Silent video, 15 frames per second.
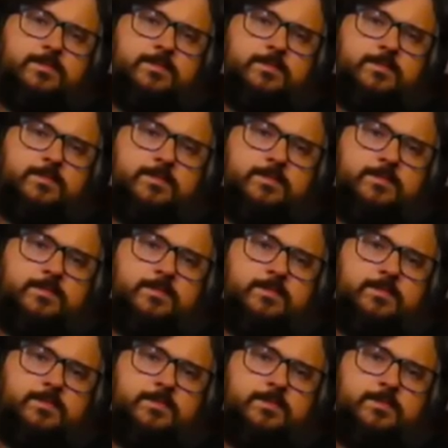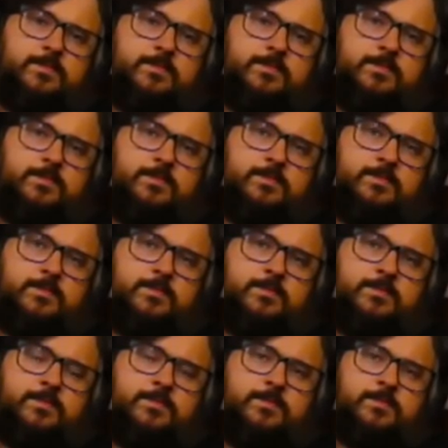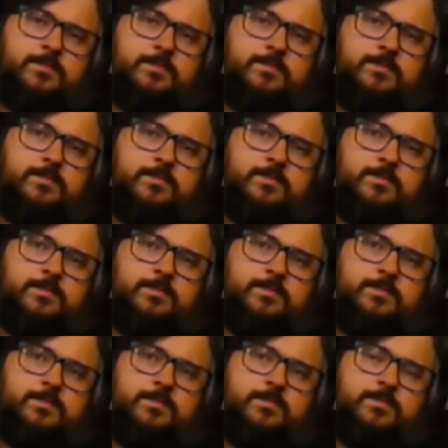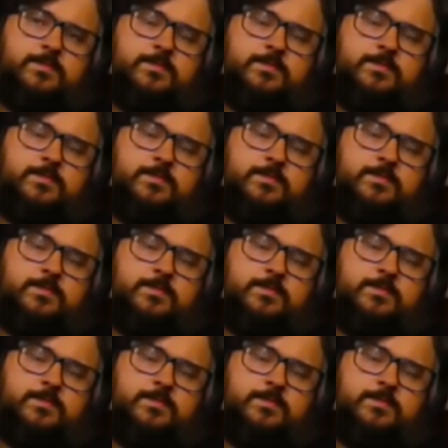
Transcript: No words are spoken by the person on screen.